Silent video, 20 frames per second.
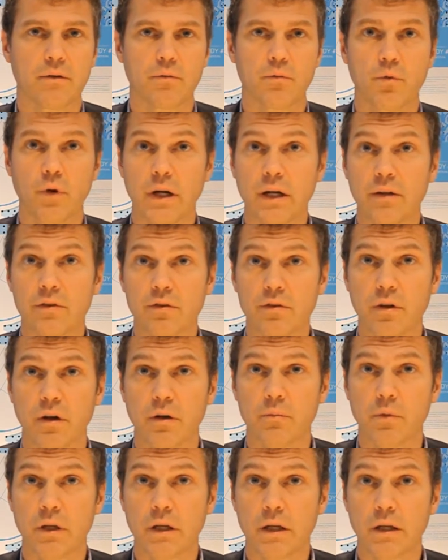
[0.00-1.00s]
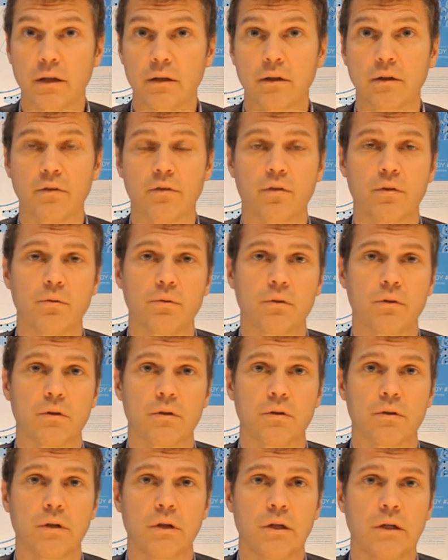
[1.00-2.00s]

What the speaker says: rains coming in and so on.